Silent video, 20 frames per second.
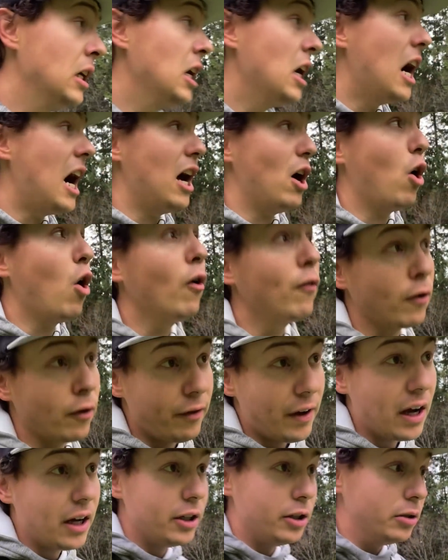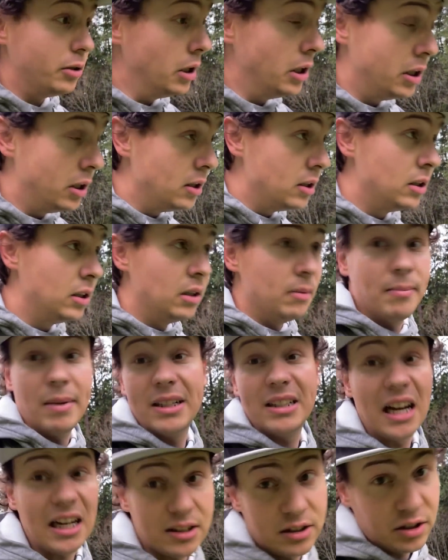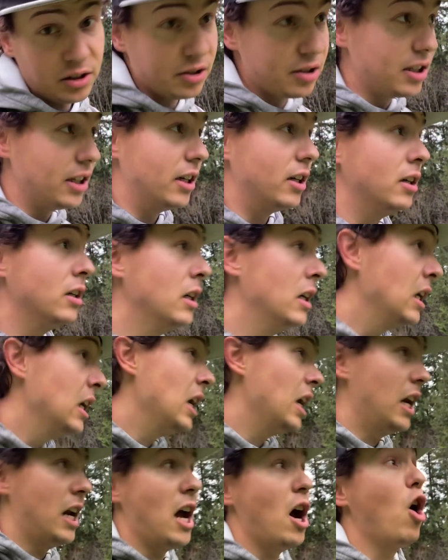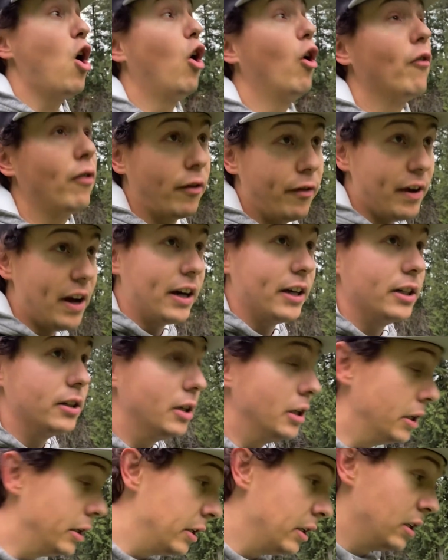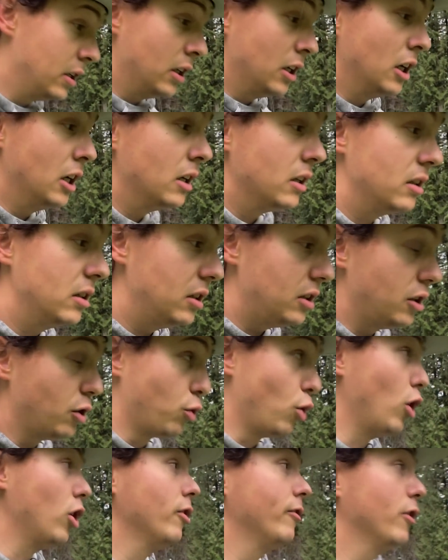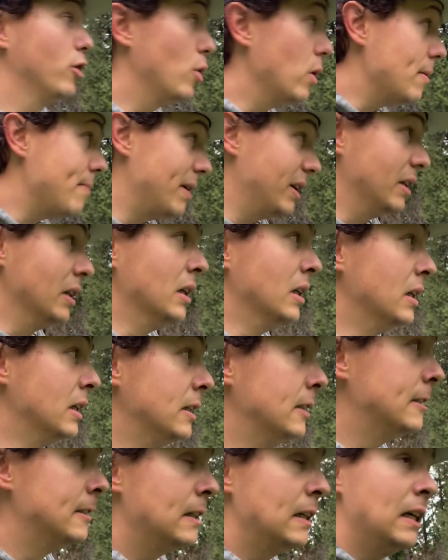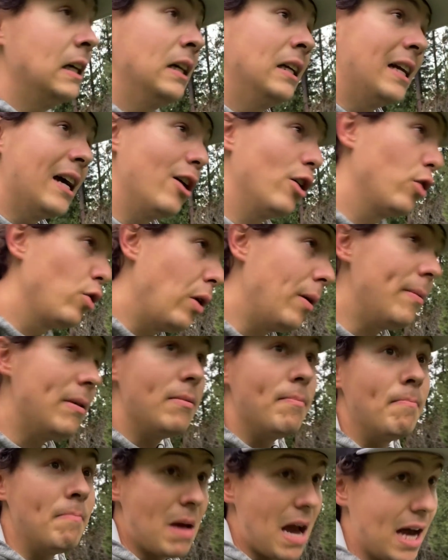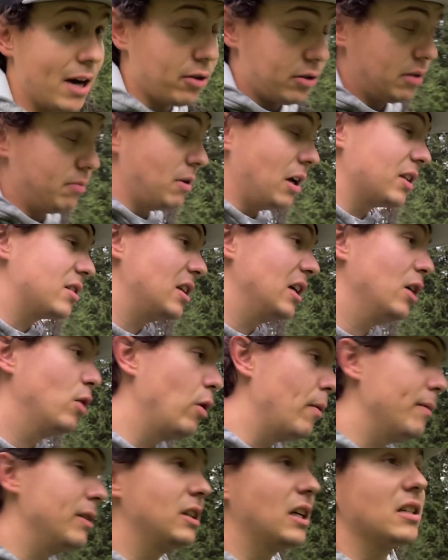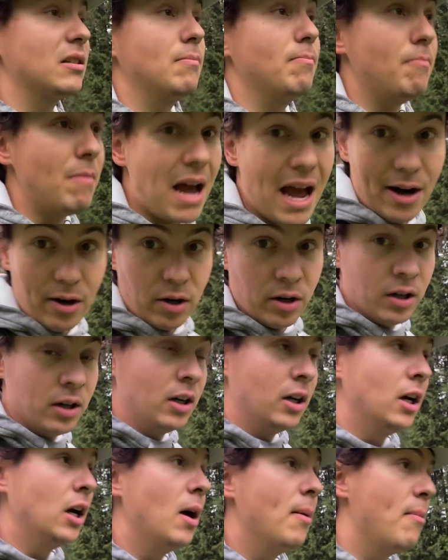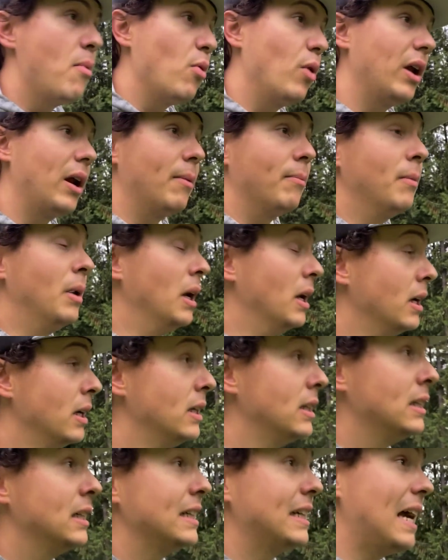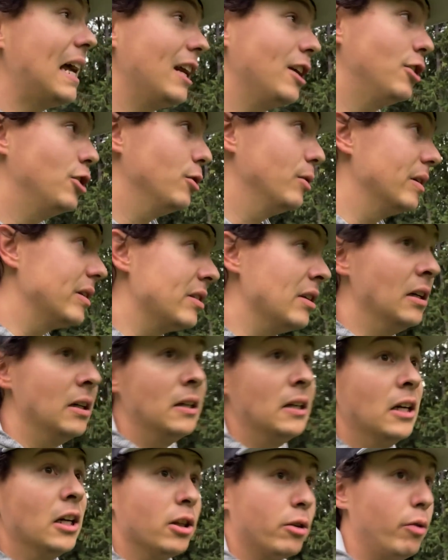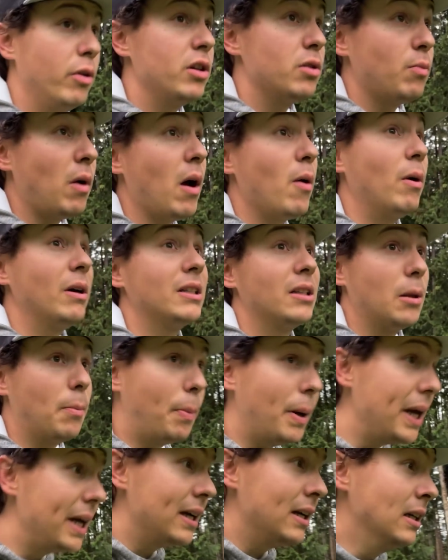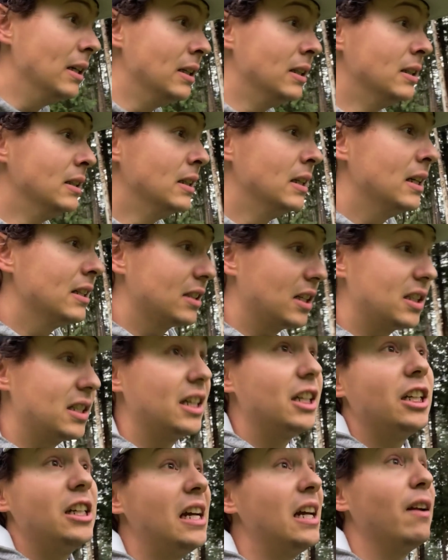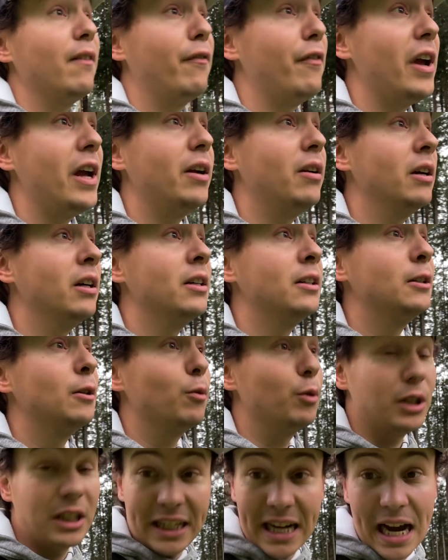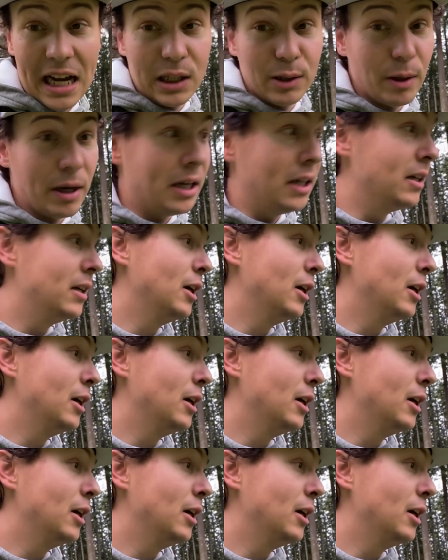I overvalued my technical skill and I overvalued the role of equipment. Now, equipment matters. I'm not saying equipment doesn't matter, but what I'm getting to is the reason why I went to the ping, because I couldn't hit a fade with the Callaway.